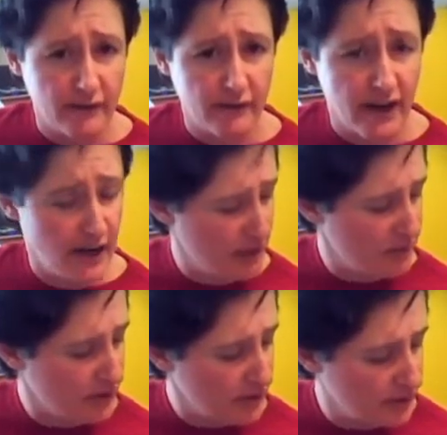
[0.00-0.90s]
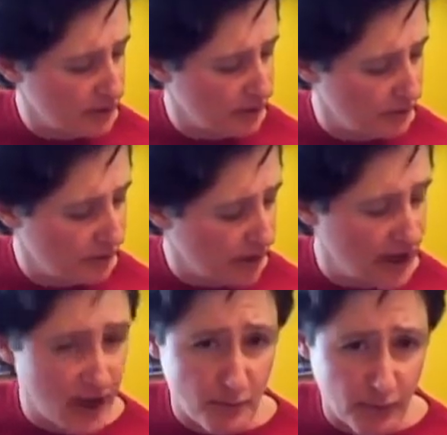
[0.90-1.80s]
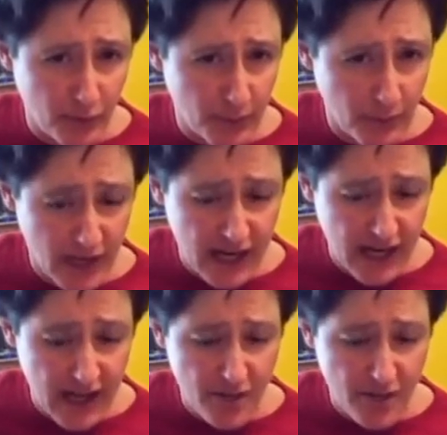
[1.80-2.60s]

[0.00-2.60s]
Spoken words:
fret number 2, fret number 3,